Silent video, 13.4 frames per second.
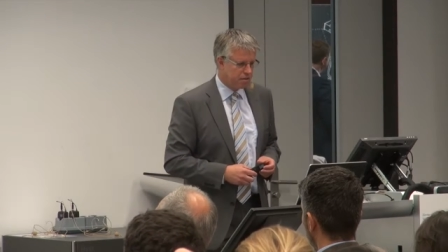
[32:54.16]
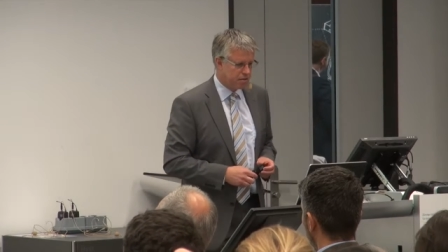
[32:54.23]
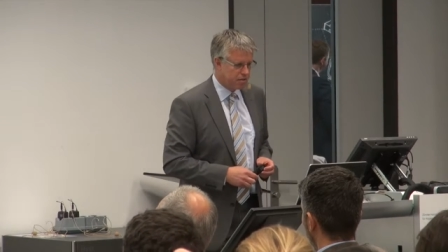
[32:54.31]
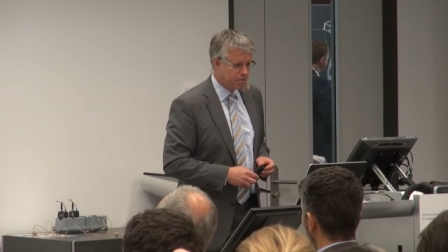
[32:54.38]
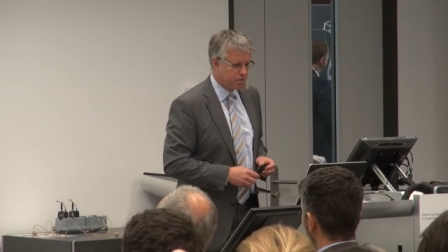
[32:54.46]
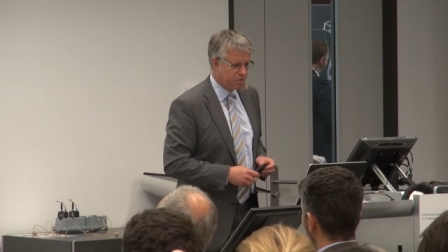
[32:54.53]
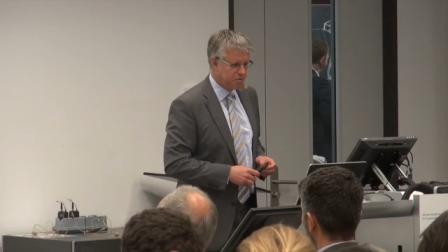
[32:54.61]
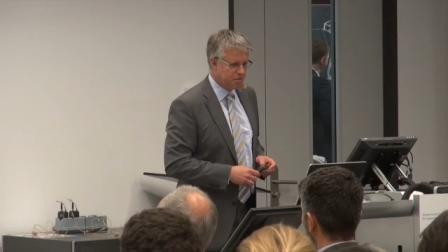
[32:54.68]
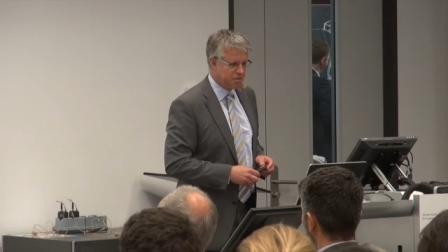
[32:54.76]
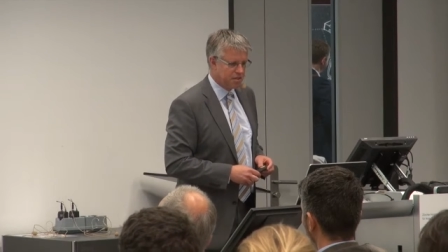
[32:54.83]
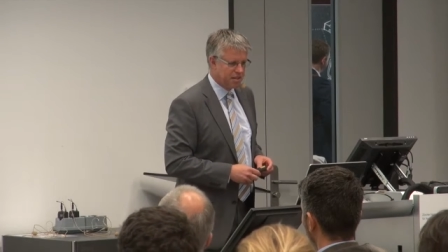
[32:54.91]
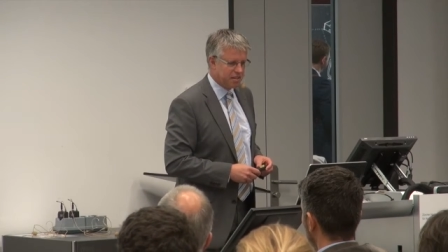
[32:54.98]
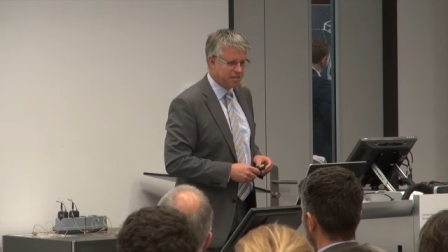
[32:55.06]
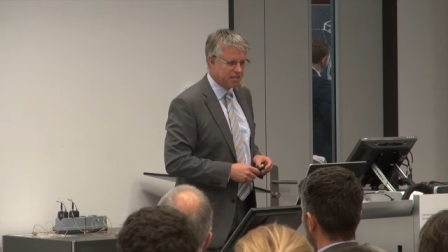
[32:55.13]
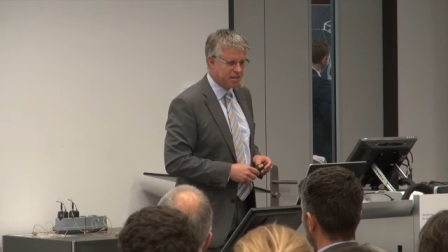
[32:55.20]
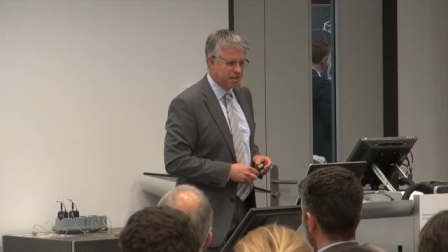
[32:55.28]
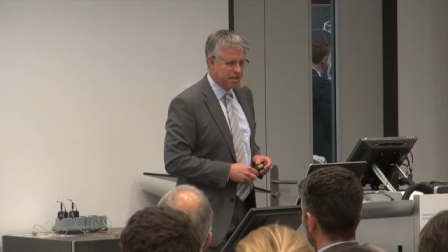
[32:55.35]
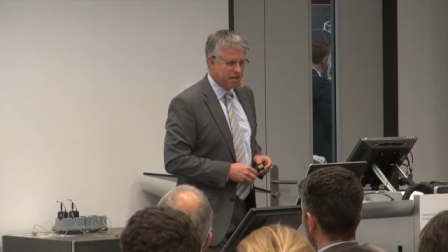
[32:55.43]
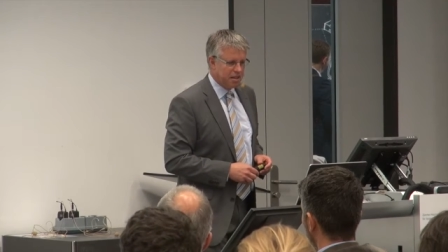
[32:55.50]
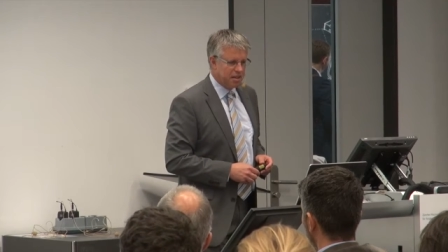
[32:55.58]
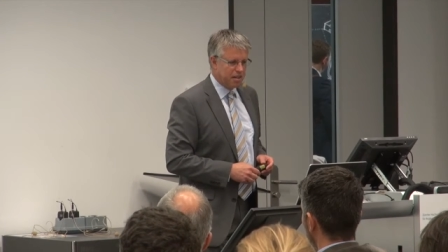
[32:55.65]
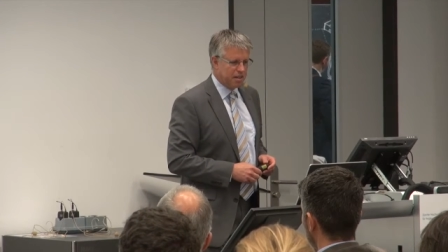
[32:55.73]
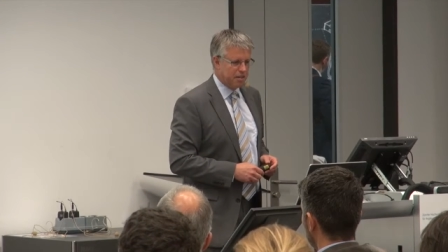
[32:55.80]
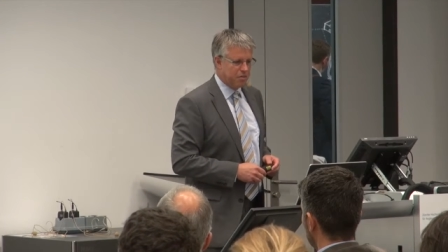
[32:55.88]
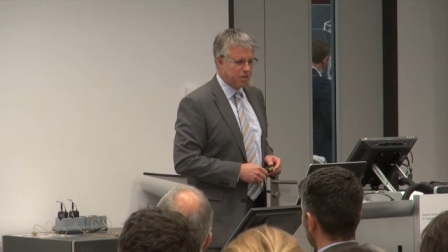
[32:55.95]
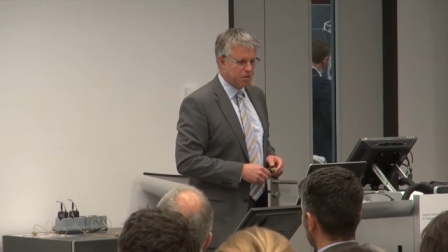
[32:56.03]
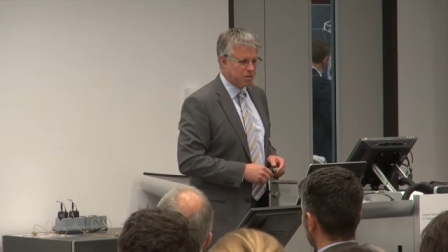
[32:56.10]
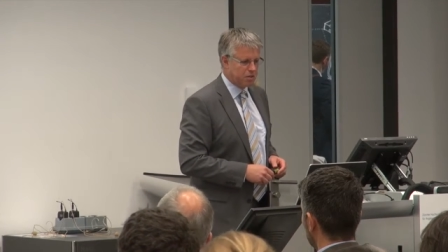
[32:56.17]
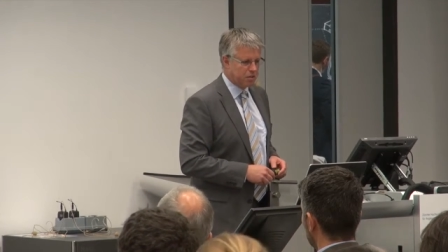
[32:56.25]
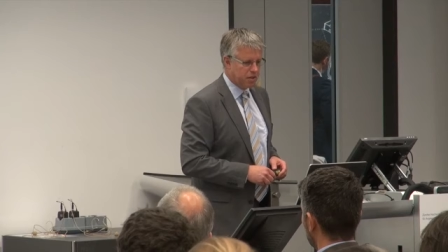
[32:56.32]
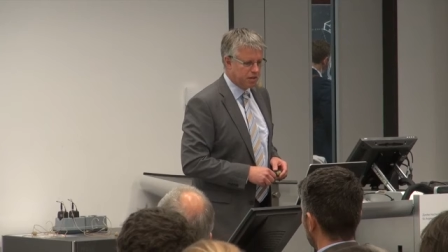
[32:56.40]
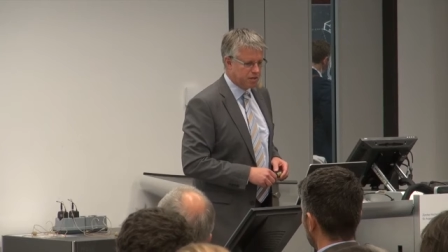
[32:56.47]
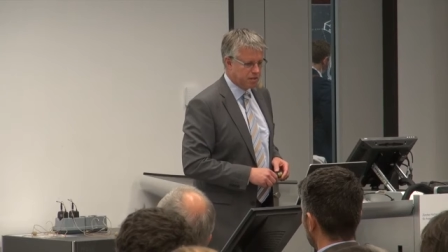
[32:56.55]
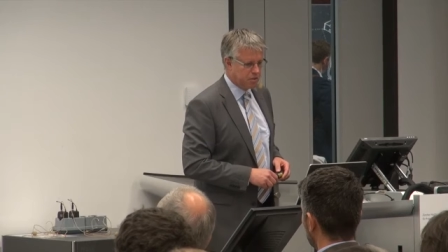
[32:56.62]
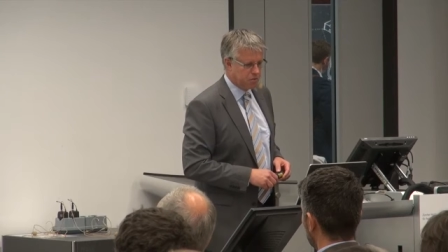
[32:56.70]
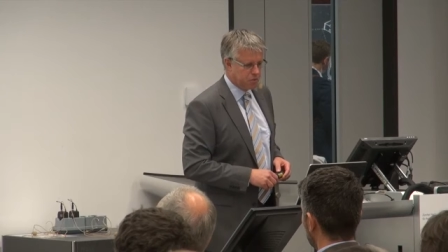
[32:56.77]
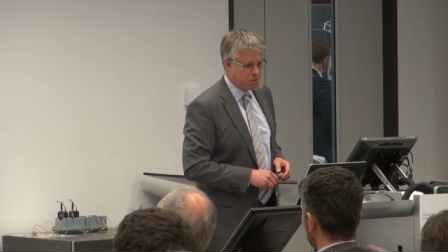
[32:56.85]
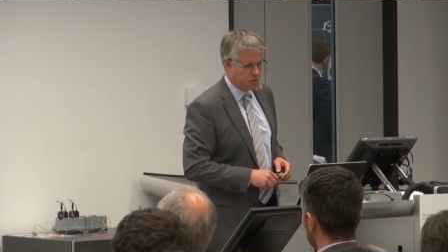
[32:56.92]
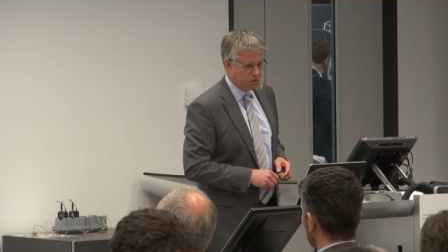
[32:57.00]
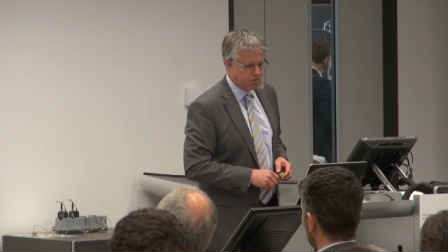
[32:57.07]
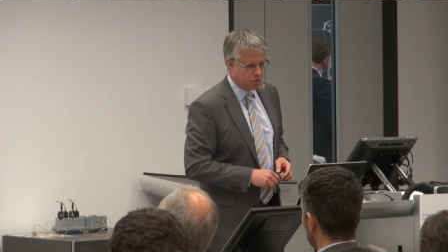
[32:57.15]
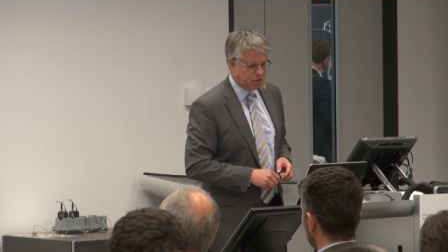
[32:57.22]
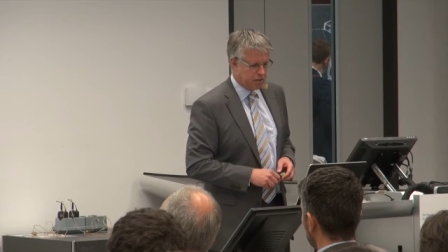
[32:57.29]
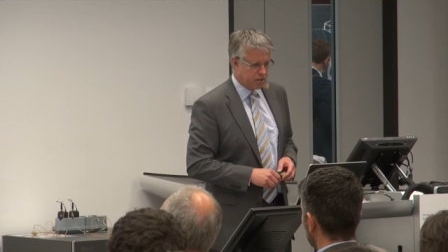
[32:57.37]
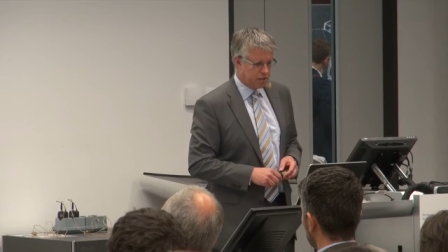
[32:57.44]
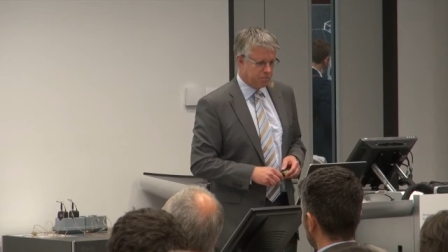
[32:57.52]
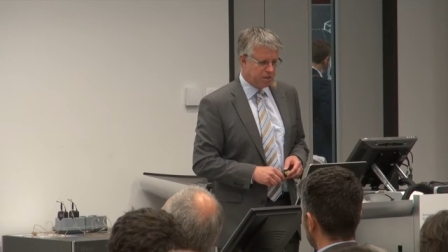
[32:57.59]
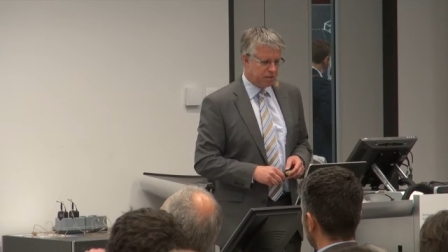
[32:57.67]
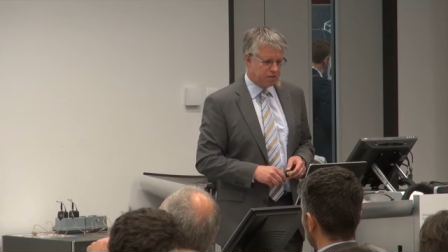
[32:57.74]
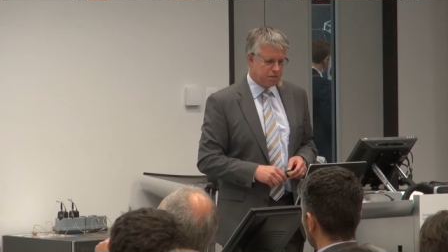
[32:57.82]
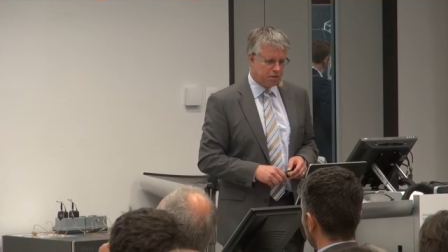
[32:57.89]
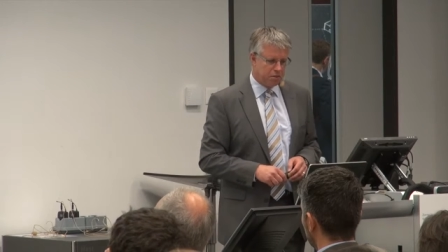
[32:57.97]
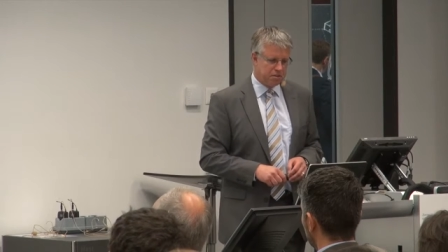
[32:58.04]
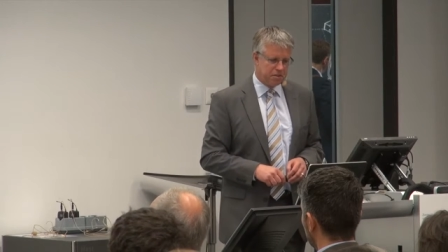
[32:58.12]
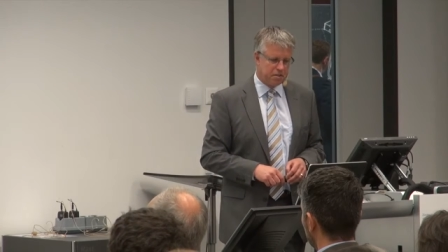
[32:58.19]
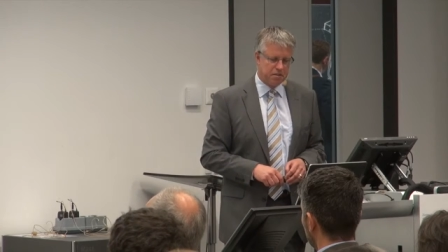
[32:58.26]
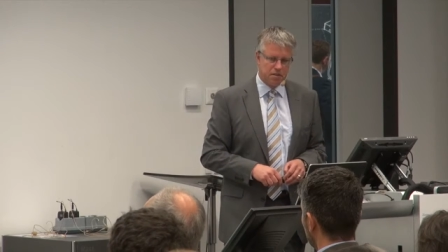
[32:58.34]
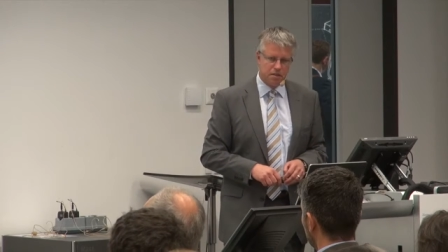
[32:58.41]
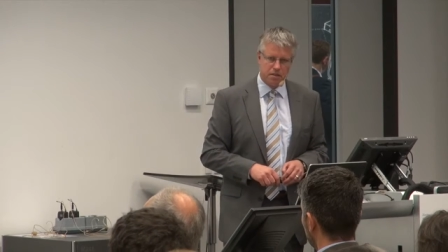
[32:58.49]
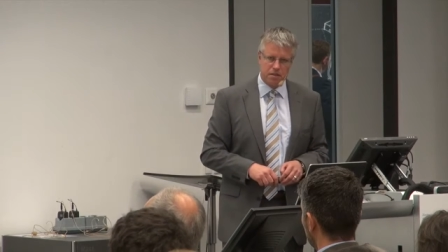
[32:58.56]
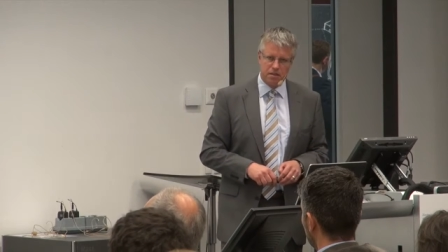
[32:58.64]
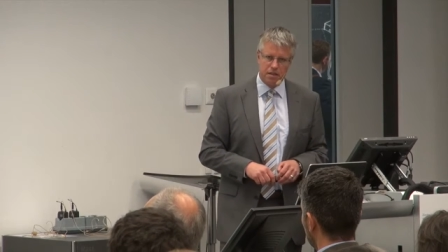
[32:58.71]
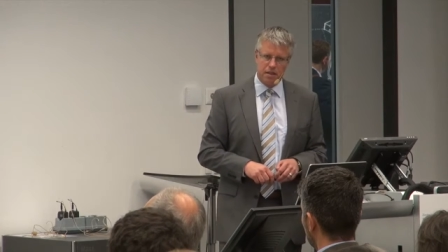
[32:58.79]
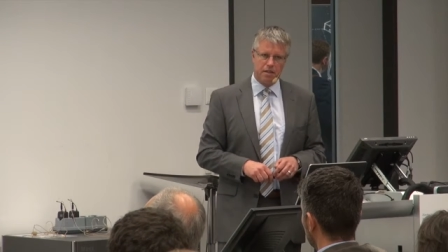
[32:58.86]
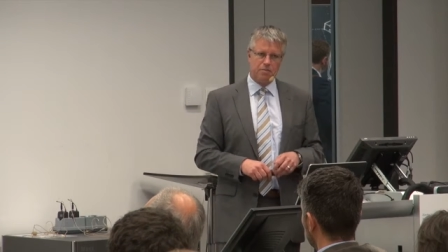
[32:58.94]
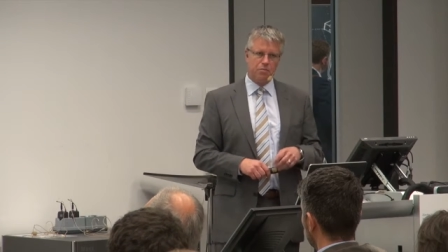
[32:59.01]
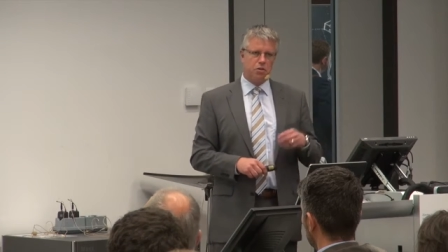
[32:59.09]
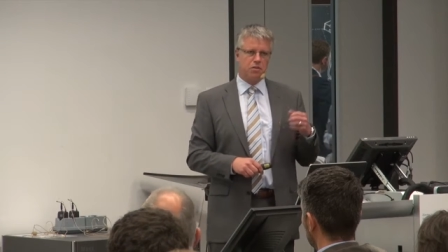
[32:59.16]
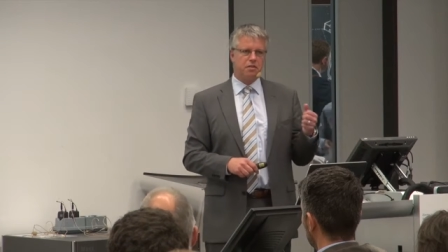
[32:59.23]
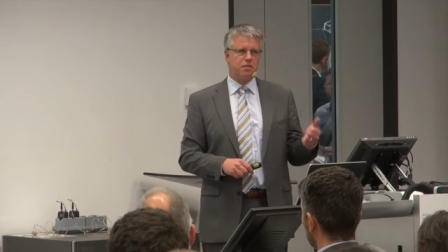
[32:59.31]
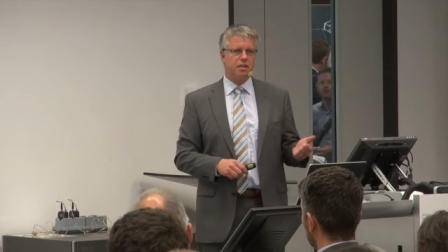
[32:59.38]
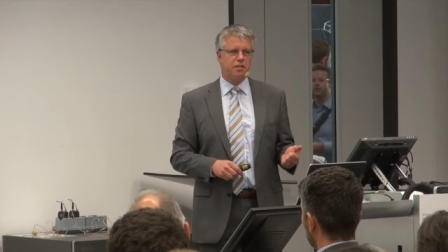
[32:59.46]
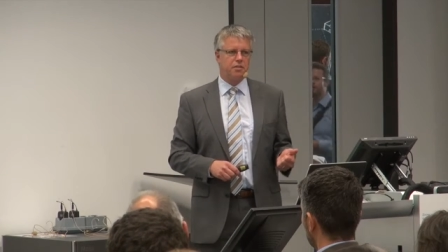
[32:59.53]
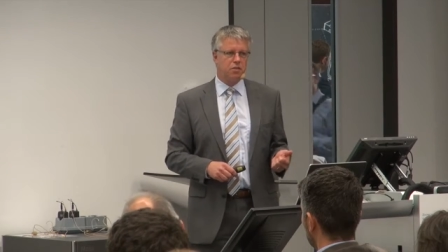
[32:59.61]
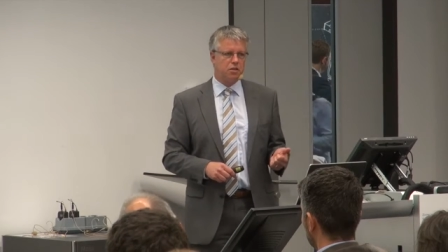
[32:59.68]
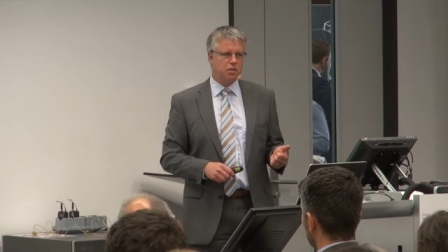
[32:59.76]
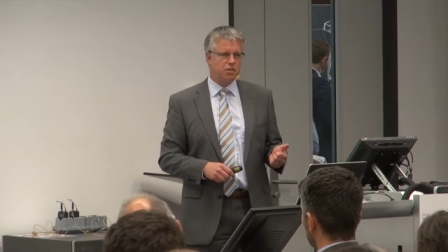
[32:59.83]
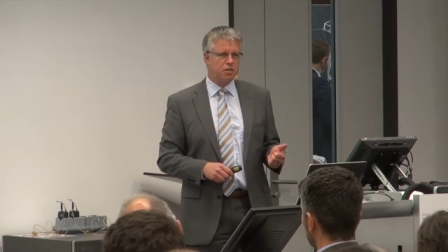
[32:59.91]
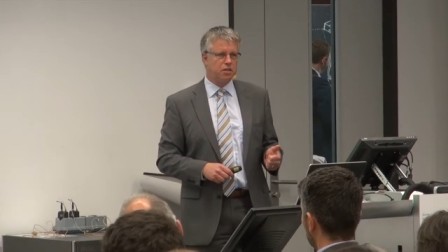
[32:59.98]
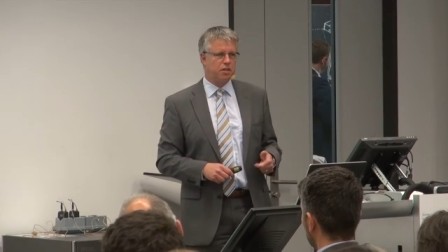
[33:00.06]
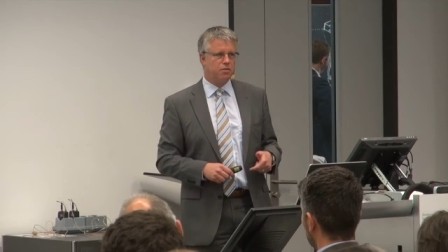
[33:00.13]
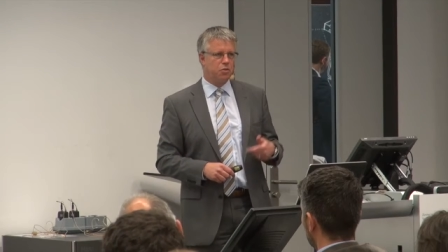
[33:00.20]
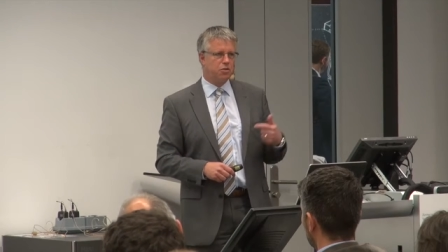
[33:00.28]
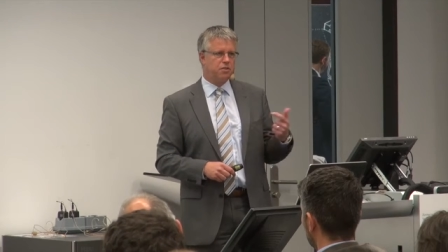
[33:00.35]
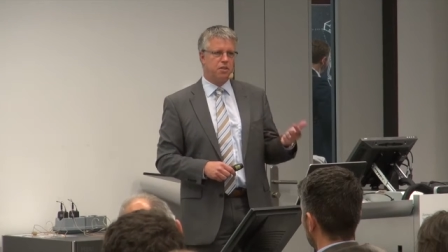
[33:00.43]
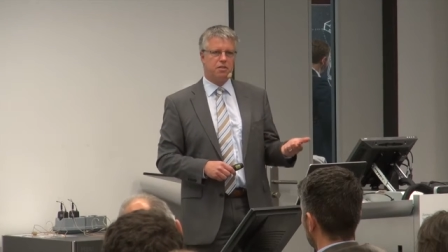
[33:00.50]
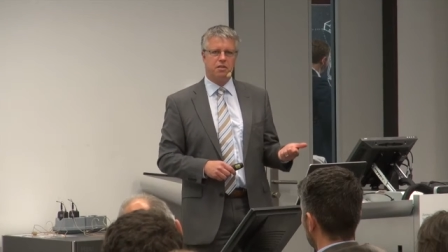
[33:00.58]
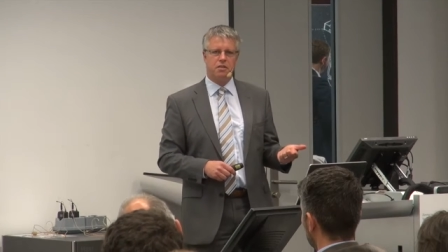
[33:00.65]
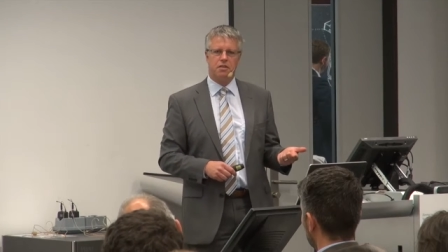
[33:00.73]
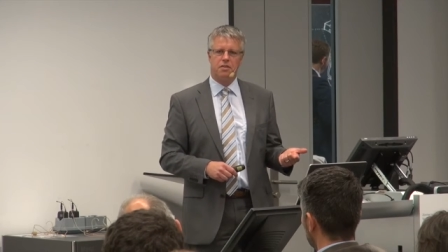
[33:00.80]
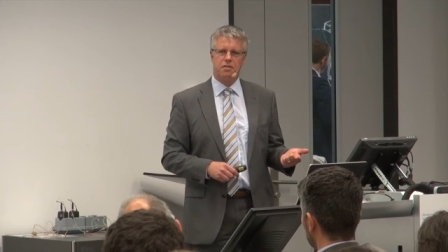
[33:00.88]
Excuse me for that. We also asked, of course, what are the biggest obstacles, and it wasn't technology, it was not